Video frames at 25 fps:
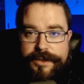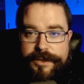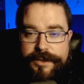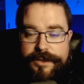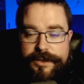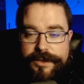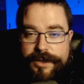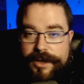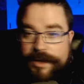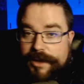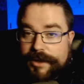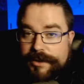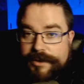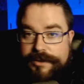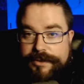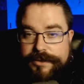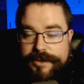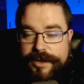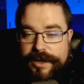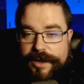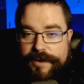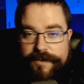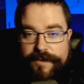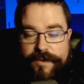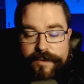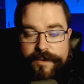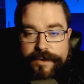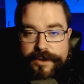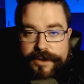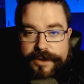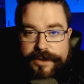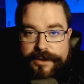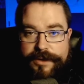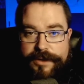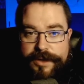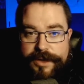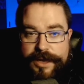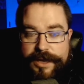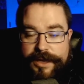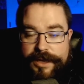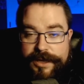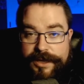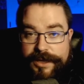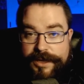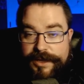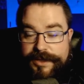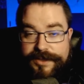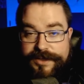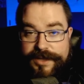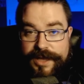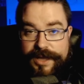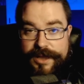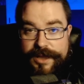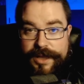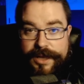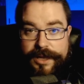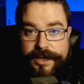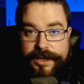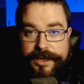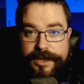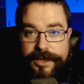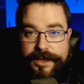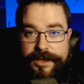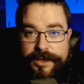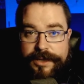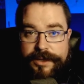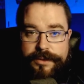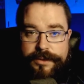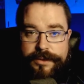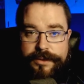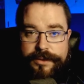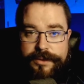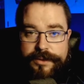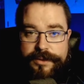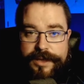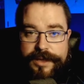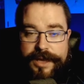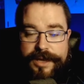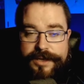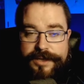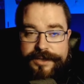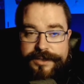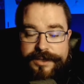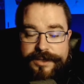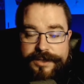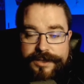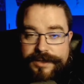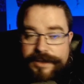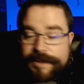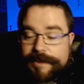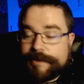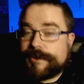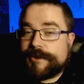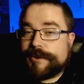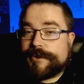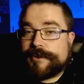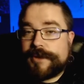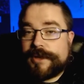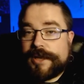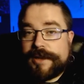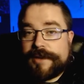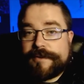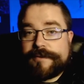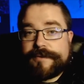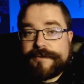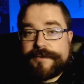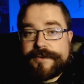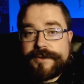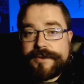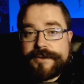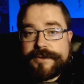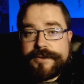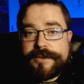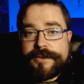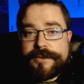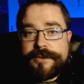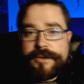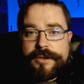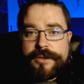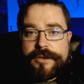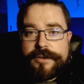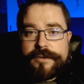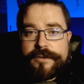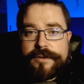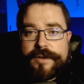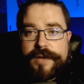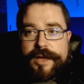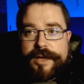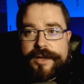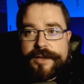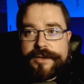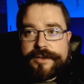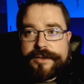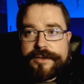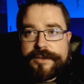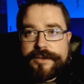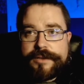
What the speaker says: Not everyone is that lucky. That is an exceptional gift that